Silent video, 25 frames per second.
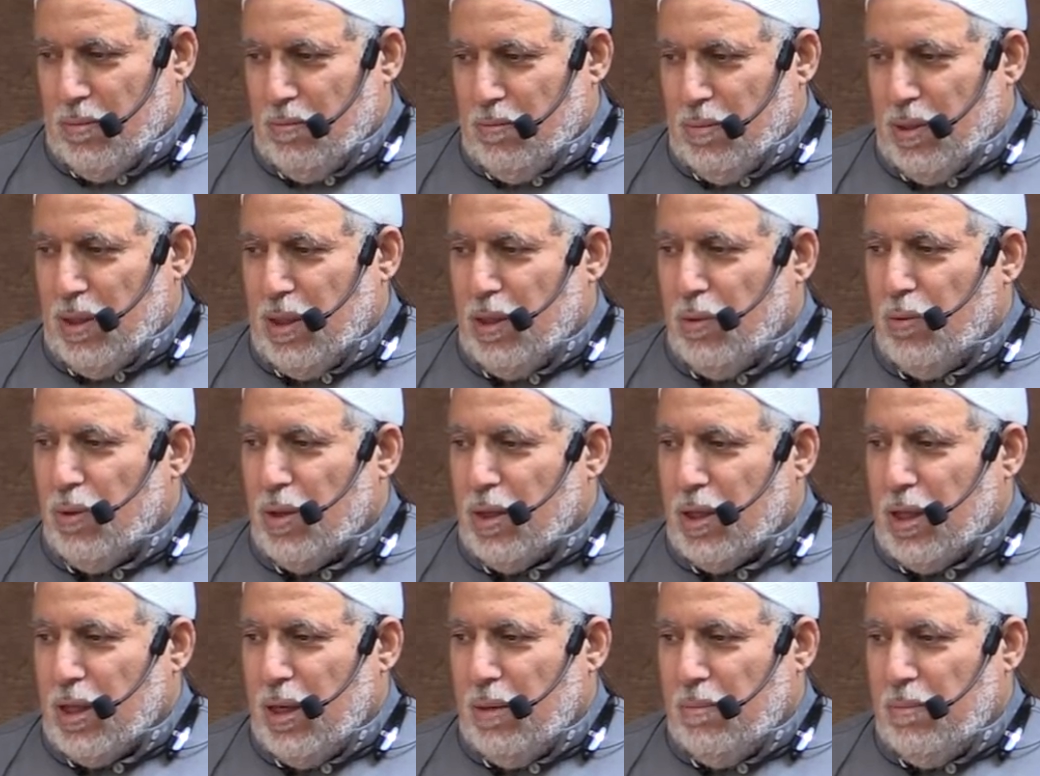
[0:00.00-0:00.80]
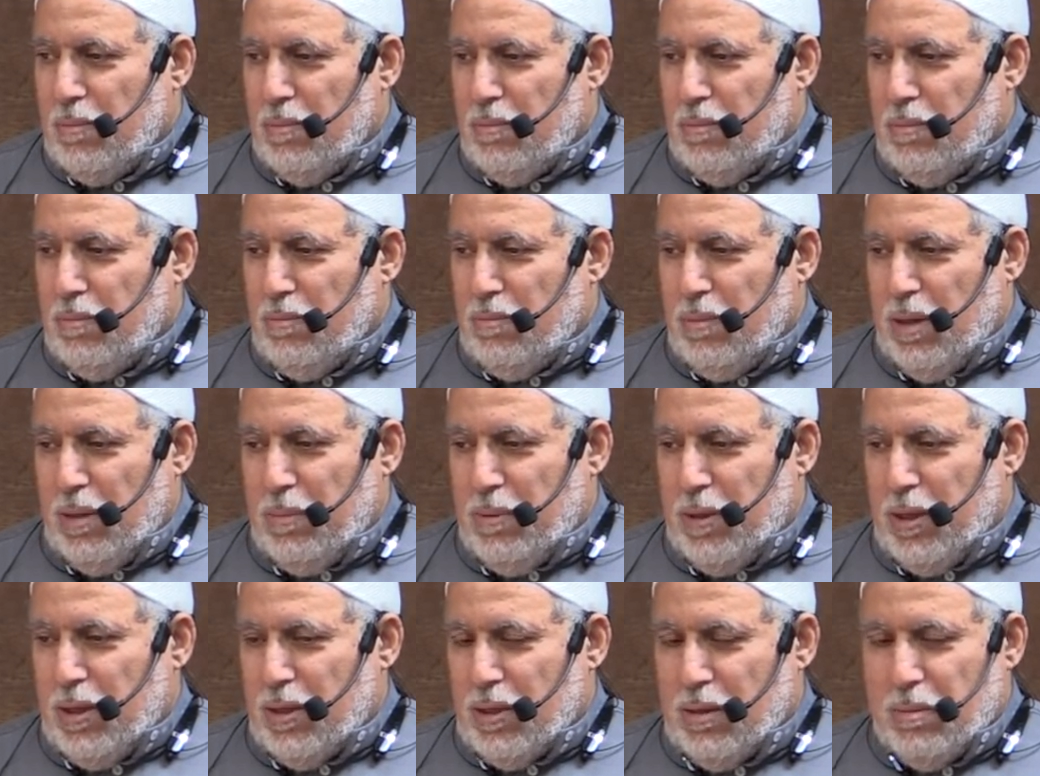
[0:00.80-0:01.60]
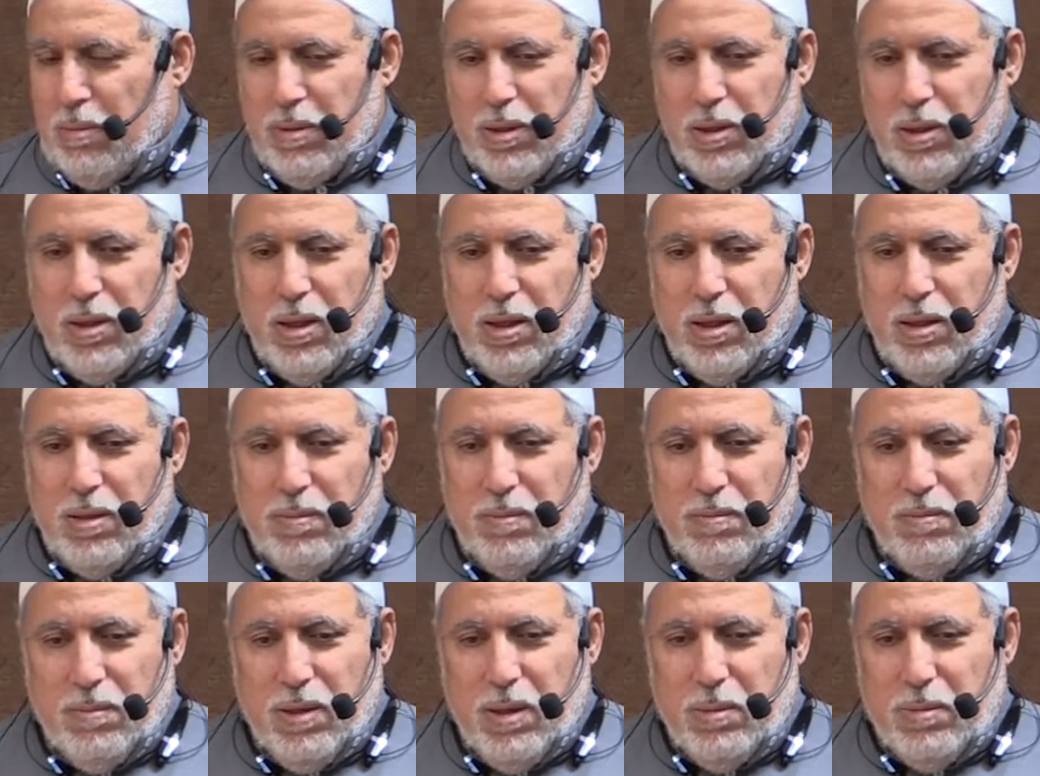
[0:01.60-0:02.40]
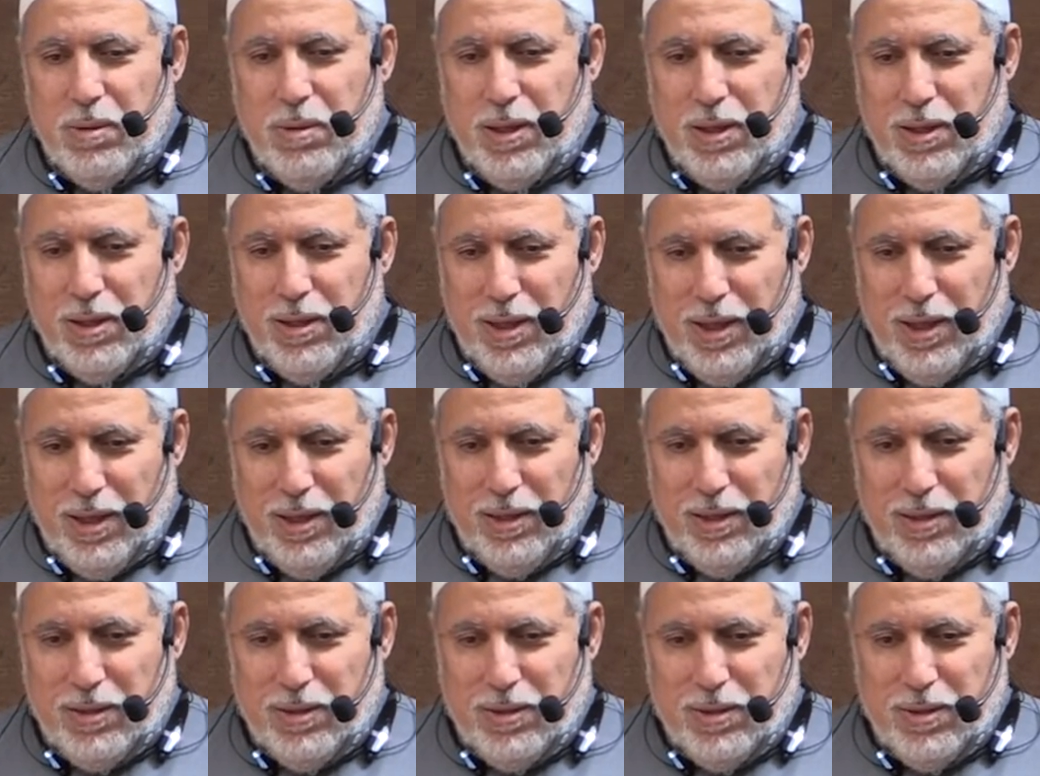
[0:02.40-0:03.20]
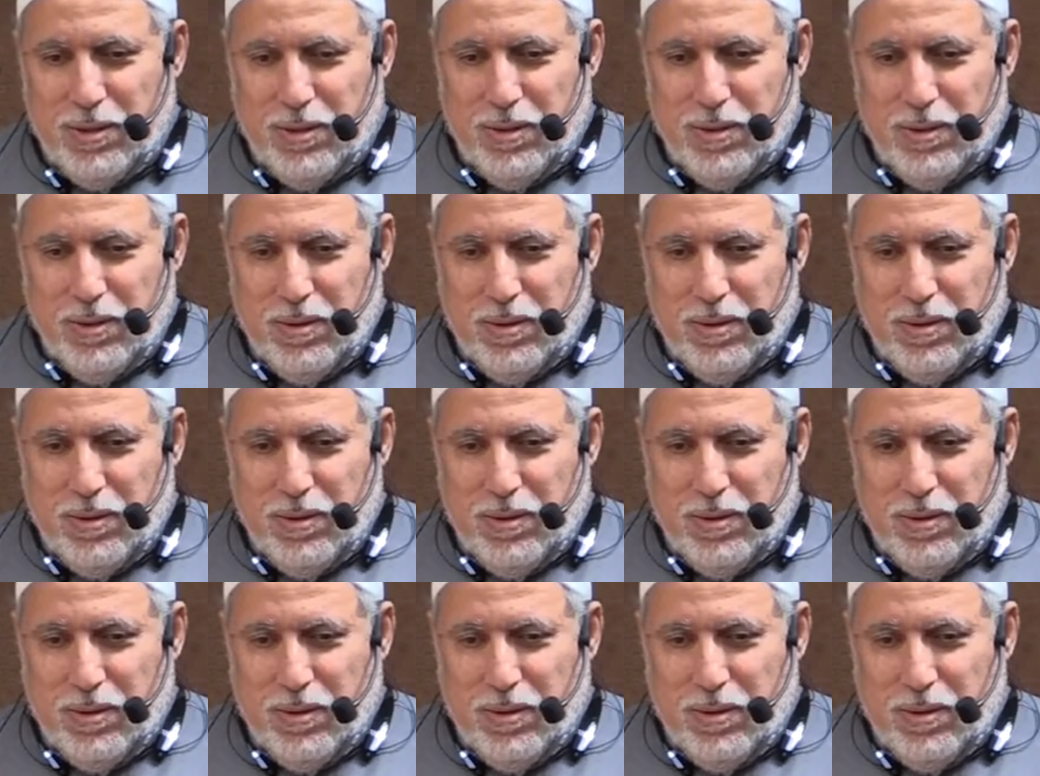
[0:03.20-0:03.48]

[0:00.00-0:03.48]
But they will come maybe in Ramadan, maybe in the Eid.